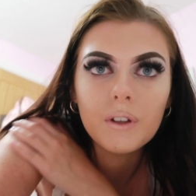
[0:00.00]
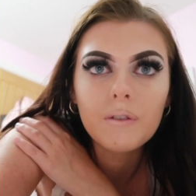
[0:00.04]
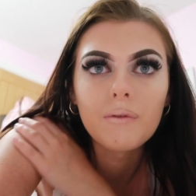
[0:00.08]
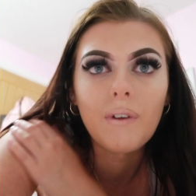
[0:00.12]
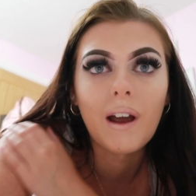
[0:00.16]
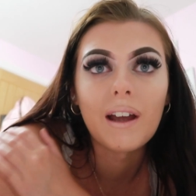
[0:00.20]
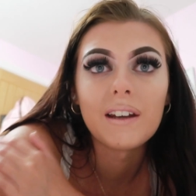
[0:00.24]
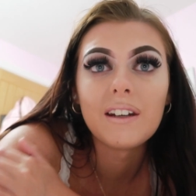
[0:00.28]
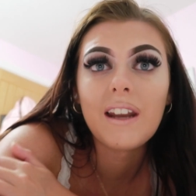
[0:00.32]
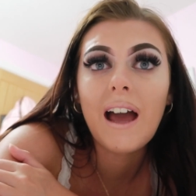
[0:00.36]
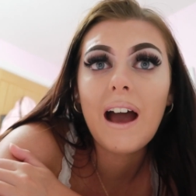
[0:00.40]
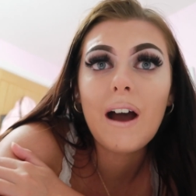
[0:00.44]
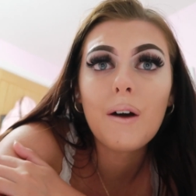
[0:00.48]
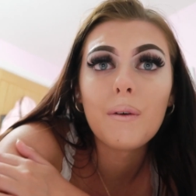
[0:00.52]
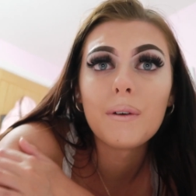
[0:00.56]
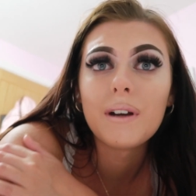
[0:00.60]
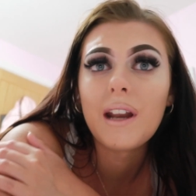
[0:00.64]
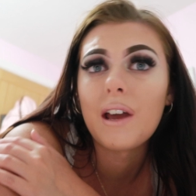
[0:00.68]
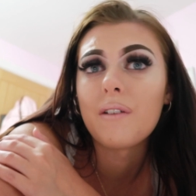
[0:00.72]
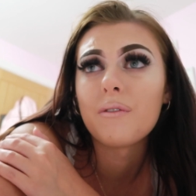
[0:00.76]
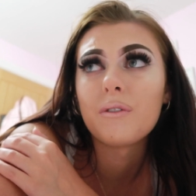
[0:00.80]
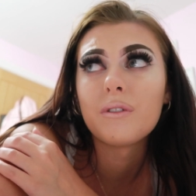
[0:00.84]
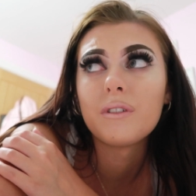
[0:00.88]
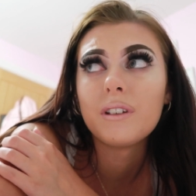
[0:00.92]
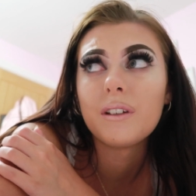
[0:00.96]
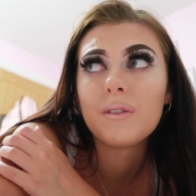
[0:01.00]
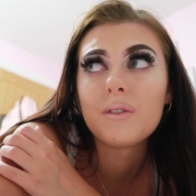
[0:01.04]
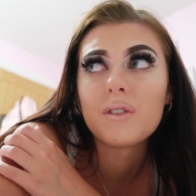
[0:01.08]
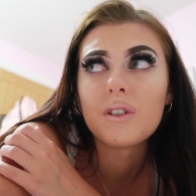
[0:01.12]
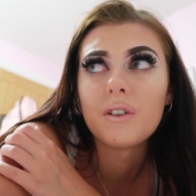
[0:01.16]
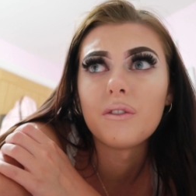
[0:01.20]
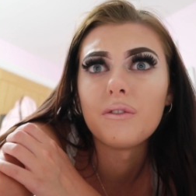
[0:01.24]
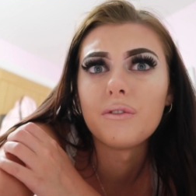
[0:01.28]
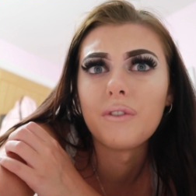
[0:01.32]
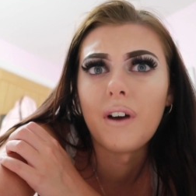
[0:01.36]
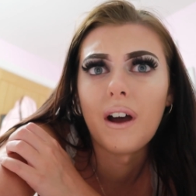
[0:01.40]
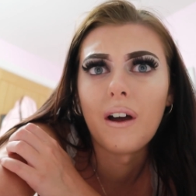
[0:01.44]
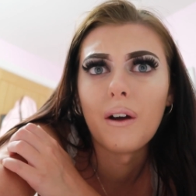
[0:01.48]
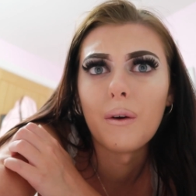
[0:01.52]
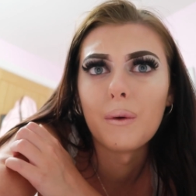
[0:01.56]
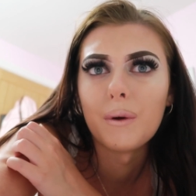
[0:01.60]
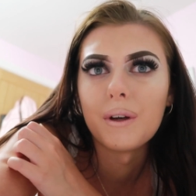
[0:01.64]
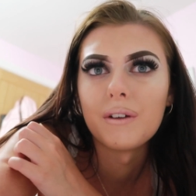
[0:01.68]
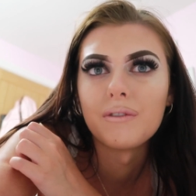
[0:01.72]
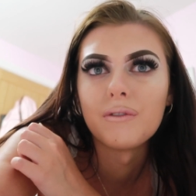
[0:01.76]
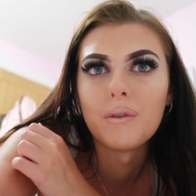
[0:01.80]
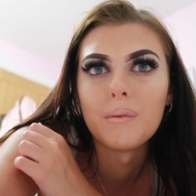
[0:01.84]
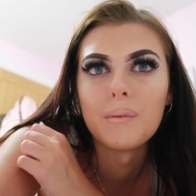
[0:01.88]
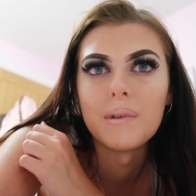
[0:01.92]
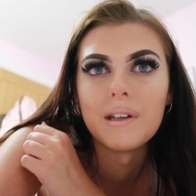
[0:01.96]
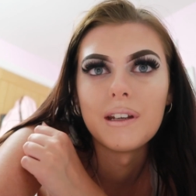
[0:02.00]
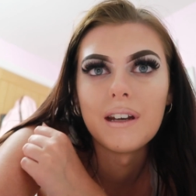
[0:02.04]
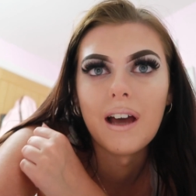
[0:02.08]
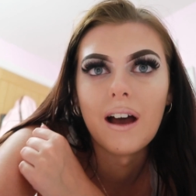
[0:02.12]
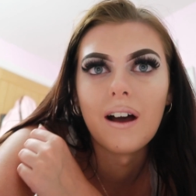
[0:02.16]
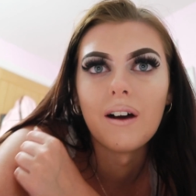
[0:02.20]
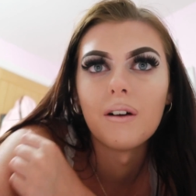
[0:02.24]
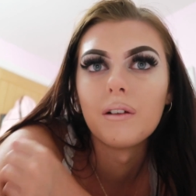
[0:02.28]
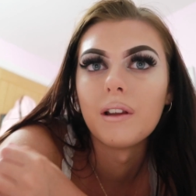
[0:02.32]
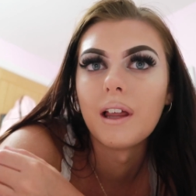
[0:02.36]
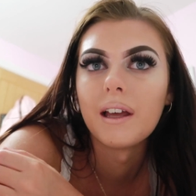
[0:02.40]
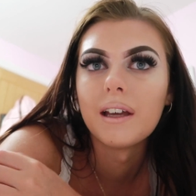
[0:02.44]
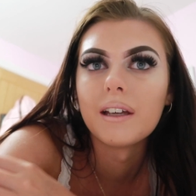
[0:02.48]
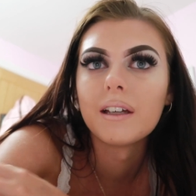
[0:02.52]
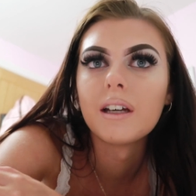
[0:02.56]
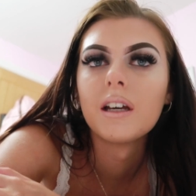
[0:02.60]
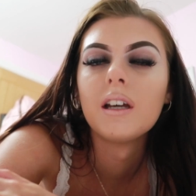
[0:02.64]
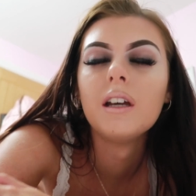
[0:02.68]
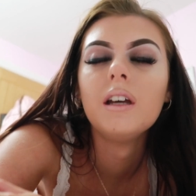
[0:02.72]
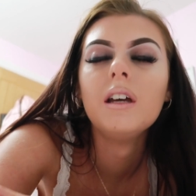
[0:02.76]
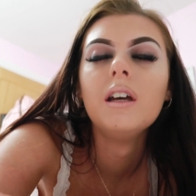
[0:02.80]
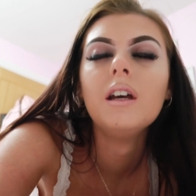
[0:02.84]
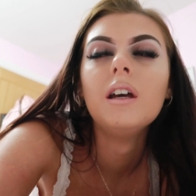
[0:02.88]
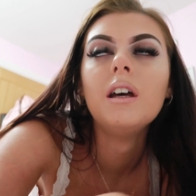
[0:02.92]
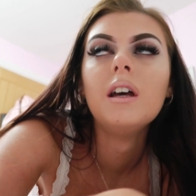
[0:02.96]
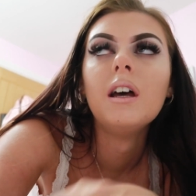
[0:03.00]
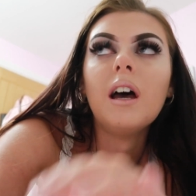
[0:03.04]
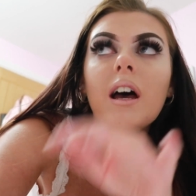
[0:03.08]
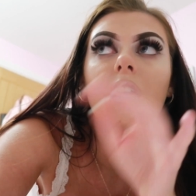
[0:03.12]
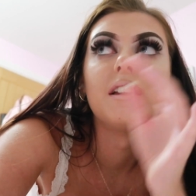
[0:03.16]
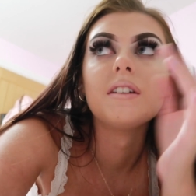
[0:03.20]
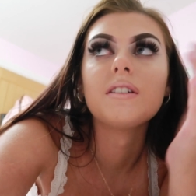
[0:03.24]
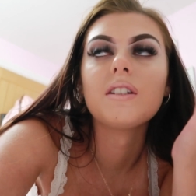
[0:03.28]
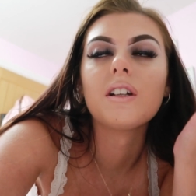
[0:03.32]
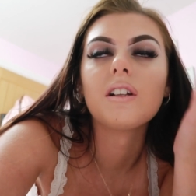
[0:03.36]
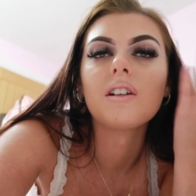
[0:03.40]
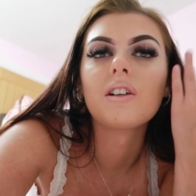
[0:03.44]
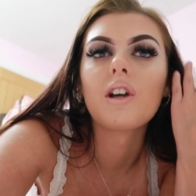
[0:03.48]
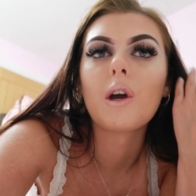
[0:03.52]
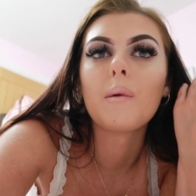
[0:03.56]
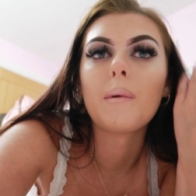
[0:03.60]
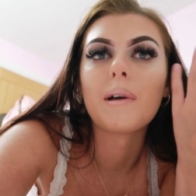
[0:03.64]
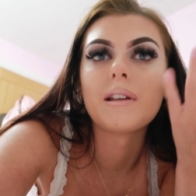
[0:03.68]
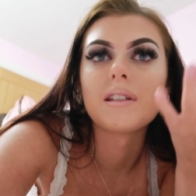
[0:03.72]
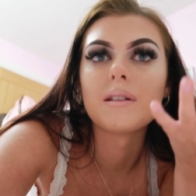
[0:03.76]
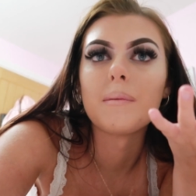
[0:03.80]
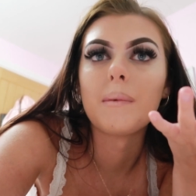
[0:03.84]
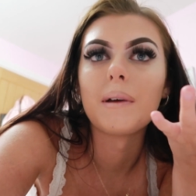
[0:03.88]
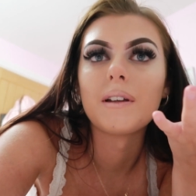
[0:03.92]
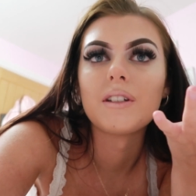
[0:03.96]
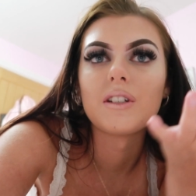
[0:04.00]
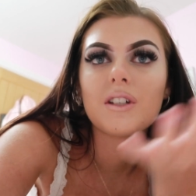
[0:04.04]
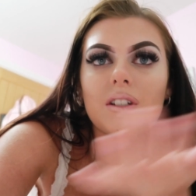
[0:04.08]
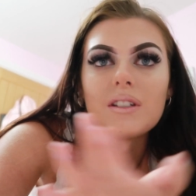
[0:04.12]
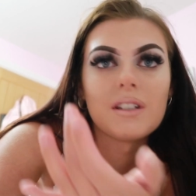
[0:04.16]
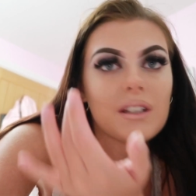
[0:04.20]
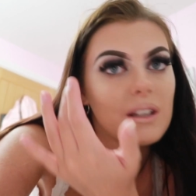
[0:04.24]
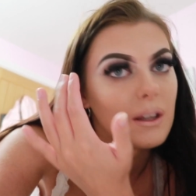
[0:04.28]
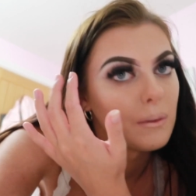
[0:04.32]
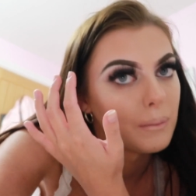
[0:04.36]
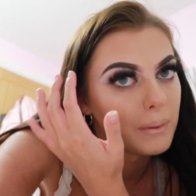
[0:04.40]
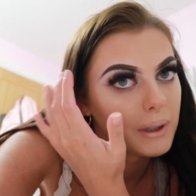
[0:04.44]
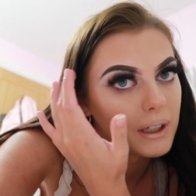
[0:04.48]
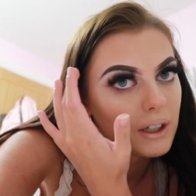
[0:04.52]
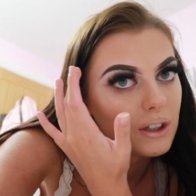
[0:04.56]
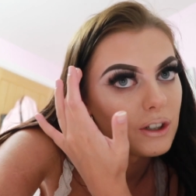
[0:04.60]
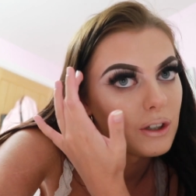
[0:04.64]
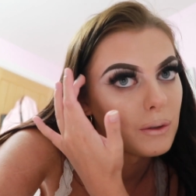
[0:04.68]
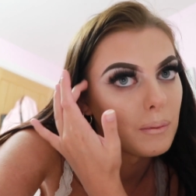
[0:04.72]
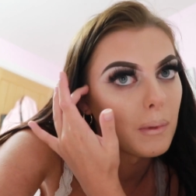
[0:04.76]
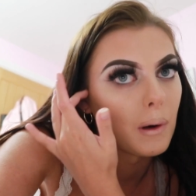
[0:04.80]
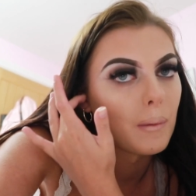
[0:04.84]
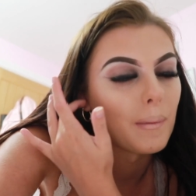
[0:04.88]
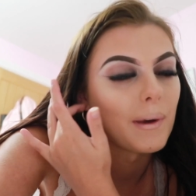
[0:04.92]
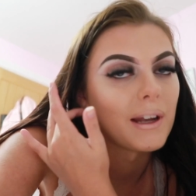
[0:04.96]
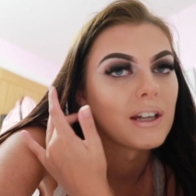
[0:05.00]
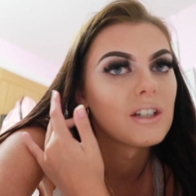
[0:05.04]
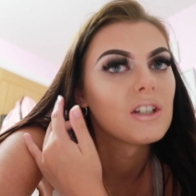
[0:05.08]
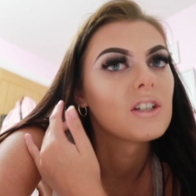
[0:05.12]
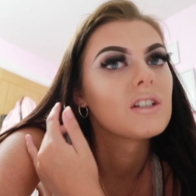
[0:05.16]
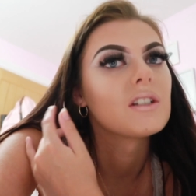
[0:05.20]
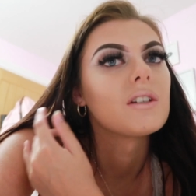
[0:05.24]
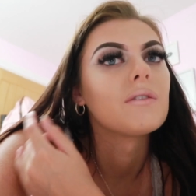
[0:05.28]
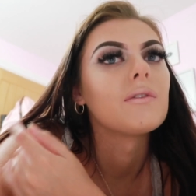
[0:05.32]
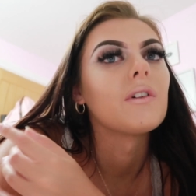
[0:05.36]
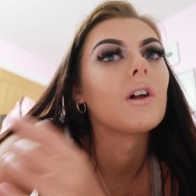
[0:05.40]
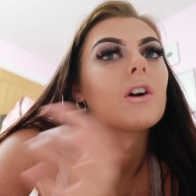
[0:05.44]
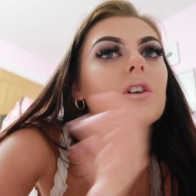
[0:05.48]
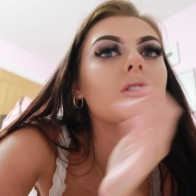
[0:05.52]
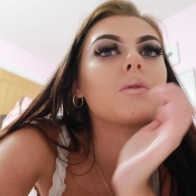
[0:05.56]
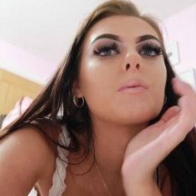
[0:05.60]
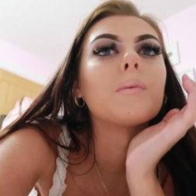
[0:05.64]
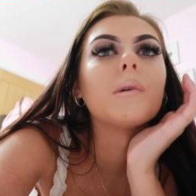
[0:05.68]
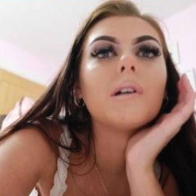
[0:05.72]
right now, and everyone lives so far away from me now. Like, until I go back to Manchester, then we can do more Manchester vlogs.